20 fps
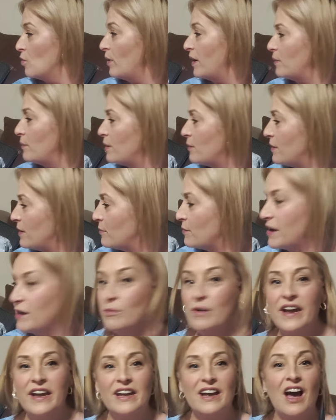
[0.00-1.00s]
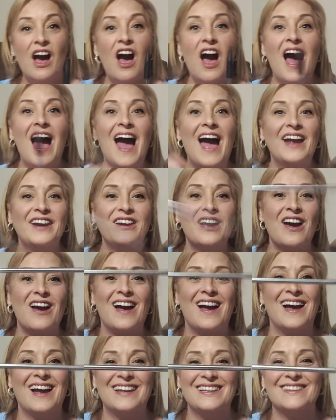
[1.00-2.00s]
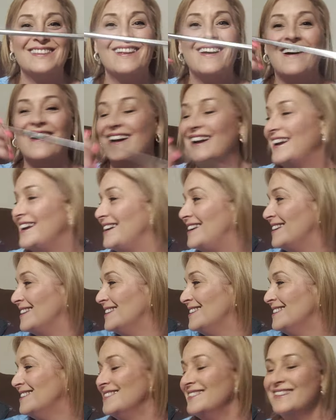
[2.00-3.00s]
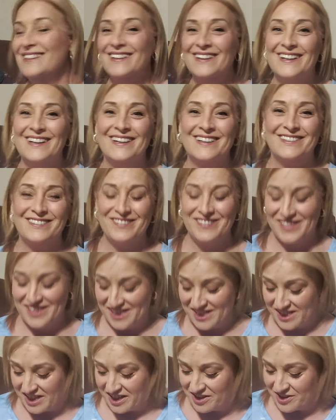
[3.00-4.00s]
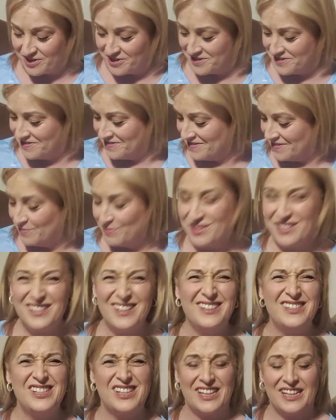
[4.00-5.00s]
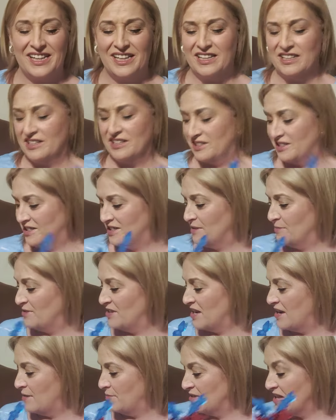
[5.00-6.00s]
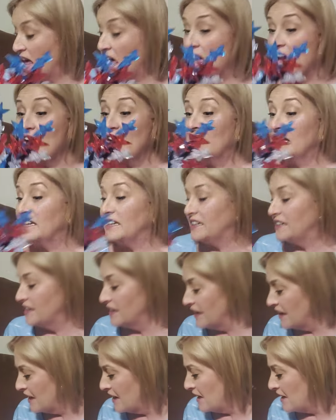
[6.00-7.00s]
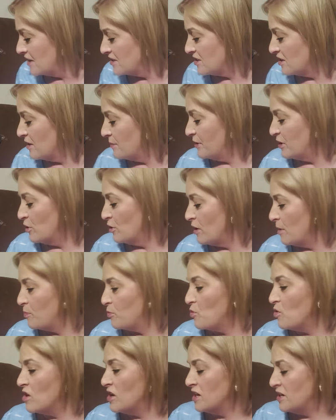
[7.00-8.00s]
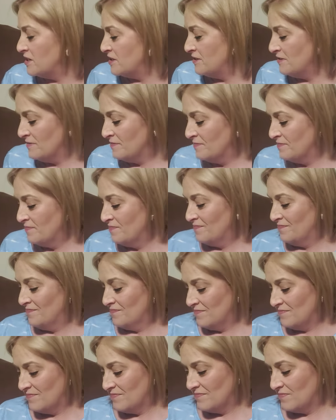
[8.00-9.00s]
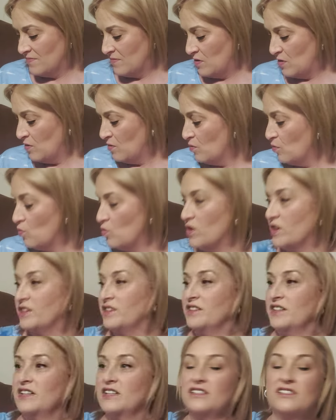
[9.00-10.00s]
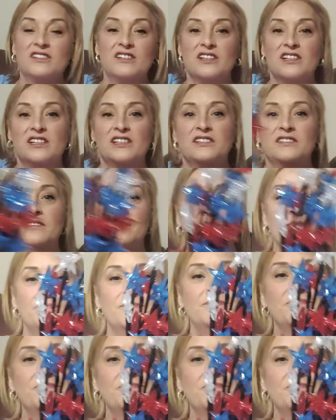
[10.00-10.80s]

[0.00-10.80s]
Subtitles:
Wait, wait, wait, wait, wait. Oh, no, I lied. Oh, you sinner. Such a heathen sometimes. Yeah, so let me hold up one. One and done.